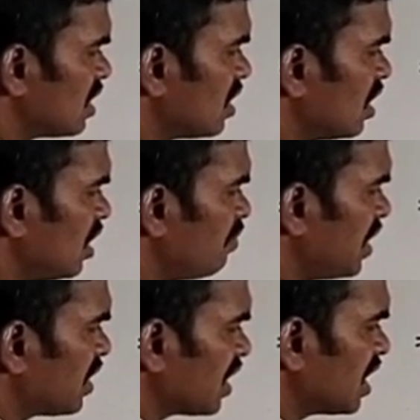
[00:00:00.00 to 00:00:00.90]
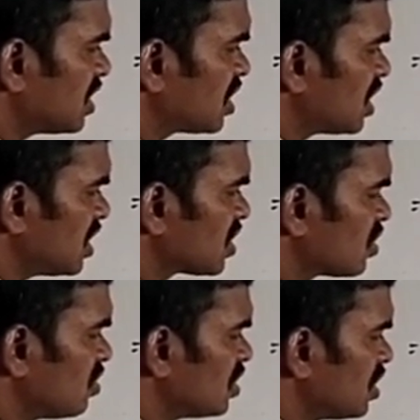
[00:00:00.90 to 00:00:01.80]
limit h tends
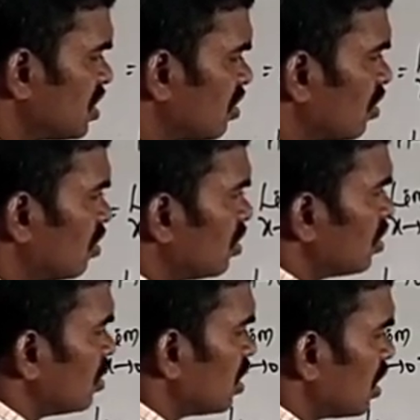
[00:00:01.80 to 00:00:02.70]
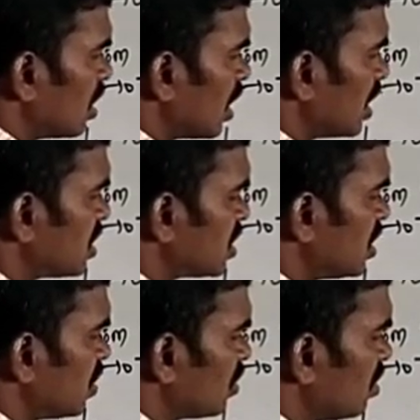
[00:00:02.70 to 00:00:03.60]
to 0 h
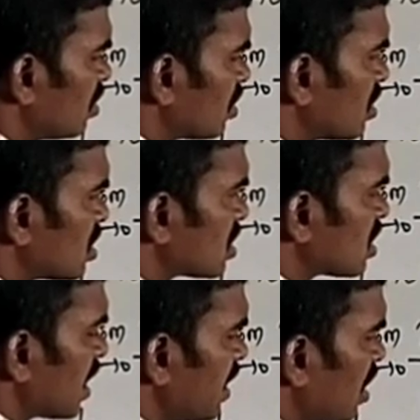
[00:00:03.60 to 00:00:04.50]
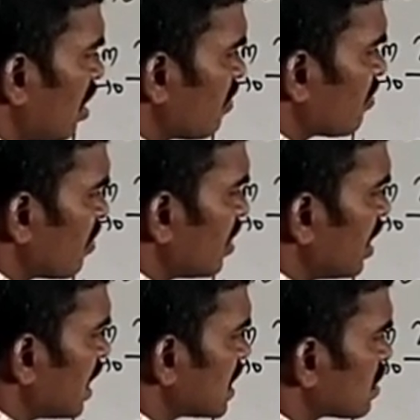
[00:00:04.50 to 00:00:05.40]
into sin of
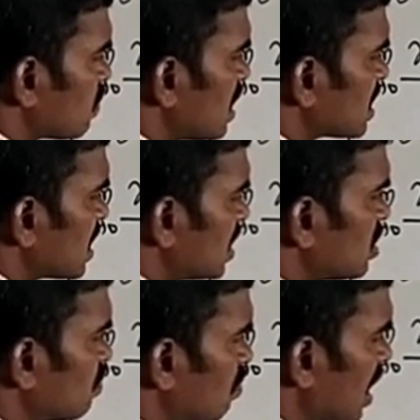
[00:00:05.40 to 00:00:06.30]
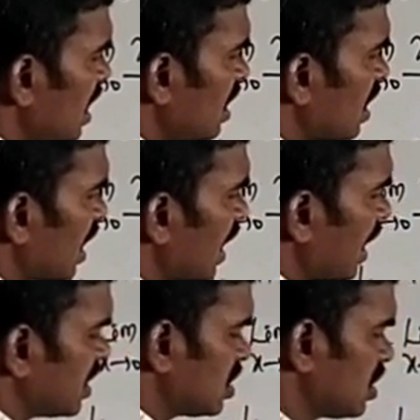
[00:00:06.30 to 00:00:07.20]
x plus h by
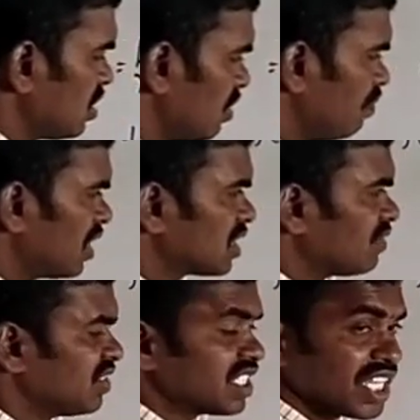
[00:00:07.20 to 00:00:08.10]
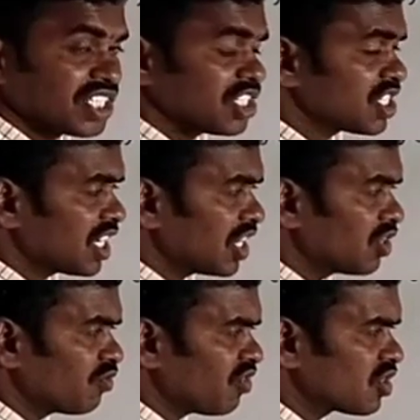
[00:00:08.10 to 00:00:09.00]
h. Because of this h is written to
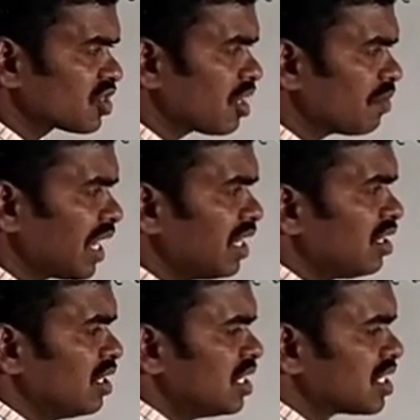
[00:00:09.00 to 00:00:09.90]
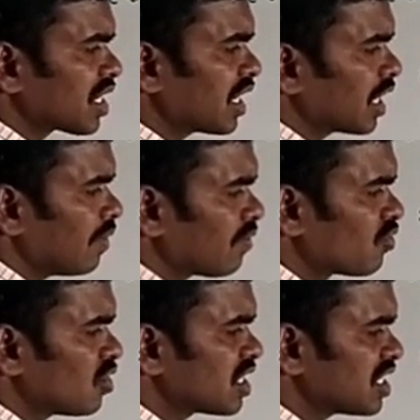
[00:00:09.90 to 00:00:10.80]
first term and second term. Of
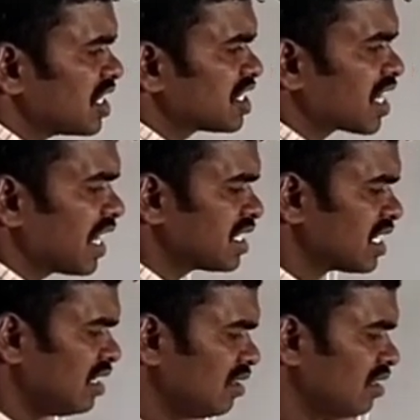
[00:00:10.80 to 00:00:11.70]
course h cancel.